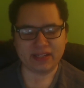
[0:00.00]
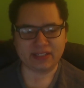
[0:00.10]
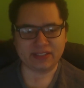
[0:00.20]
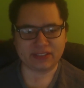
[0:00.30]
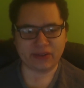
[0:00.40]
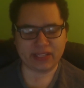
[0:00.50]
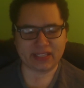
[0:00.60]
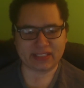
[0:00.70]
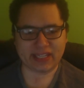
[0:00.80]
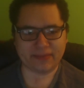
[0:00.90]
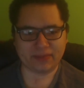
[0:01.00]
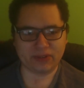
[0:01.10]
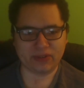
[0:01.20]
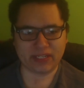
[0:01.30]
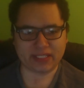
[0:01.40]
You still get the same
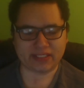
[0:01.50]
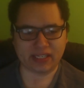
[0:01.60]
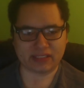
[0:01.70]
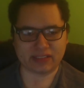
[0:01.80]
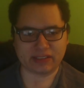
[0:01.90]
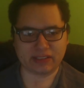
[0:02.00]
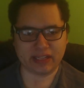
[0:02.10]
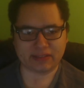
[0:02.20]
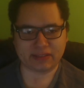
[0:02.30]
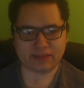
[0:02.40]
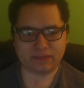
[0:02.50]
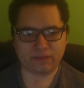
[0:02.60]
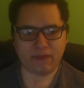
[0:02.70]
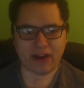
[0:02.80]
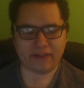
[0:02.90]
loot, it's just it
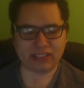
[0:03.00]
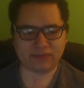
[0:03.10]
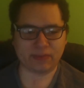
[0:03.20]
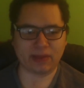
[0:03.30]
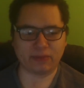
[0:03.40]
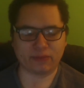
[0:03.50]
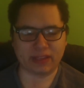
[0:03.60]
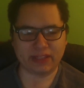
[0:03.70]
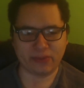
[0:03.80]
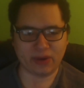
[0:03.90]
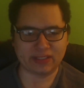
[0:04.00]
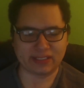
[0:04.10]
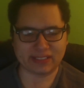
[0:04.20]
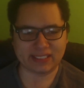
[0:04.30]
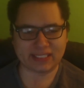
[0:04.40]
varies from level 51 to
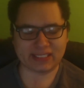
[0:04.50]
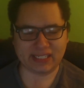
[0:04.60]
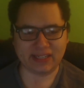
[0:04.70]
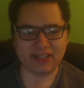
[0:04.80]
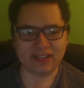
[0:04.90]
60,